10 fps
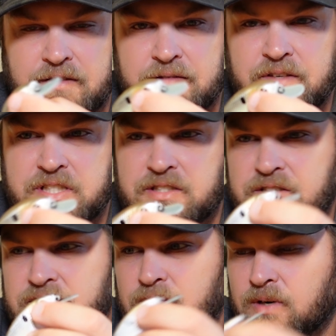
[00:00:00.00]
If I'm fishing
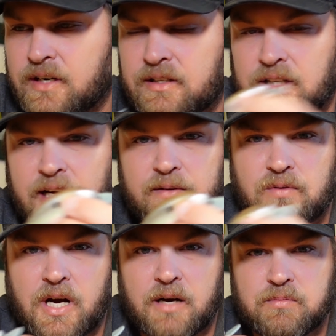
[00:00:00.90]
just around a lot of
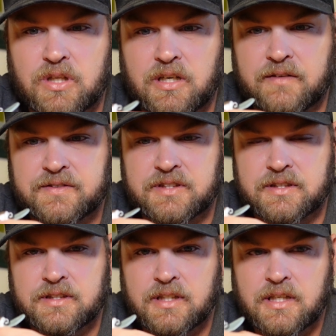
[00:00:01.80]
rock bluffs
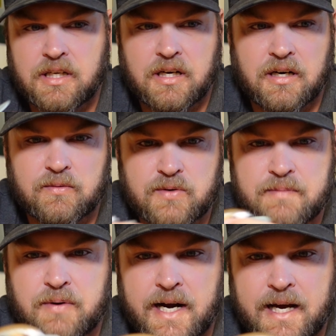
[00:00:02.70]
and
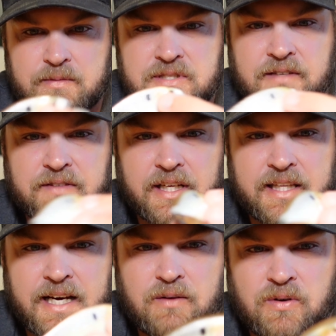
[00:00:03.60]
riprap, stuff
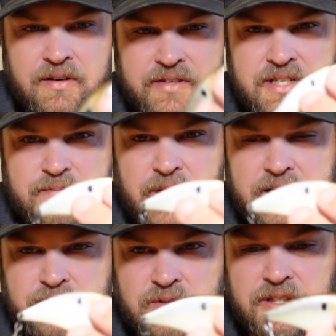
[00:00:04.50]
like that, where these
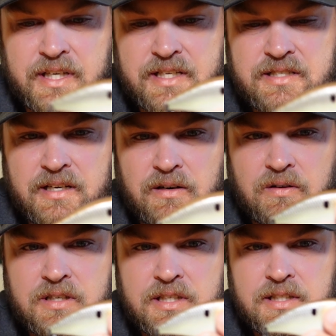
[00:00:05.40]
baits really
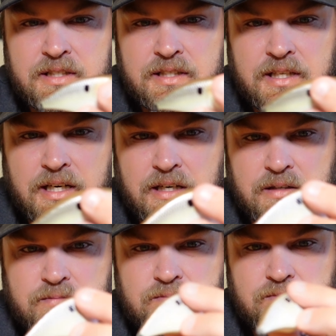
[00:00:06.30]
excel,
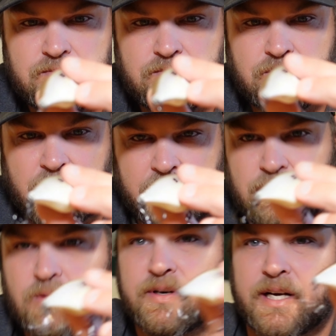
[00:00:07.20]
like
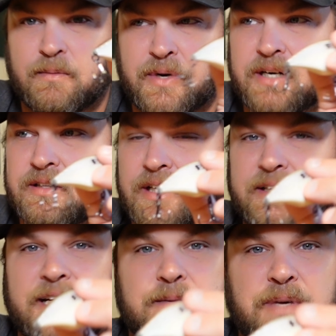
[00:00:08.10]
I'm going down parallel
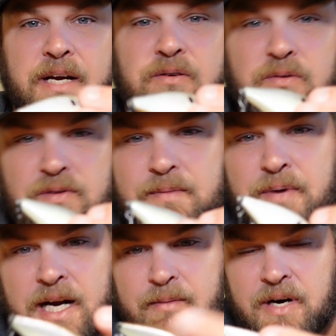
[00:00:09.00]
down the bank on
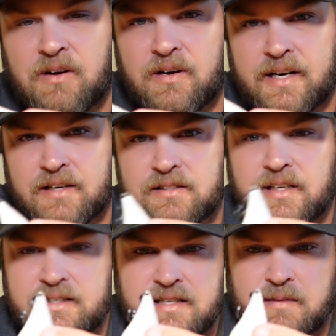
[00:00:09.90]
riprap, I'll go down to
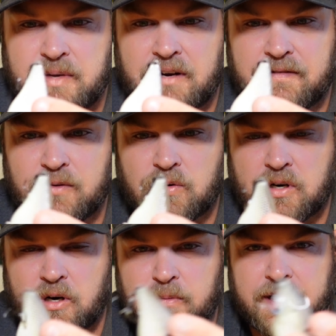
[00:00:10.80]
like 10-pound
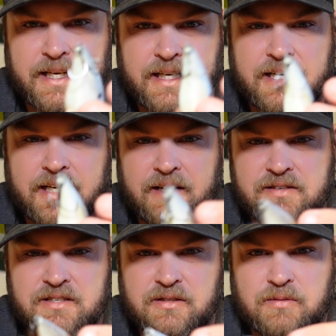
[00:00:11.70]
fluorocarbon. I can get it down
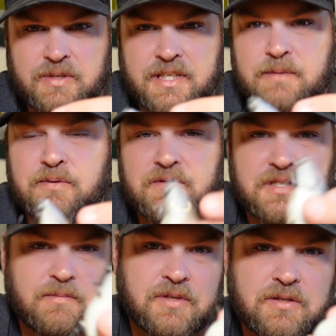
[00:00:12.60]
just a little bit deeper on
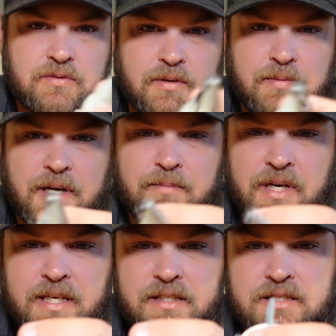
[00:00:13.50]
some of those riprap
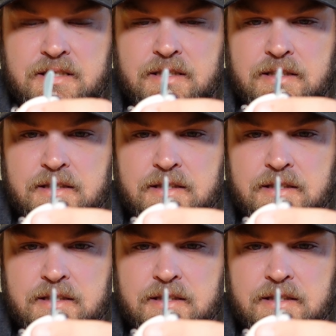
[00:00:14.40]
banks.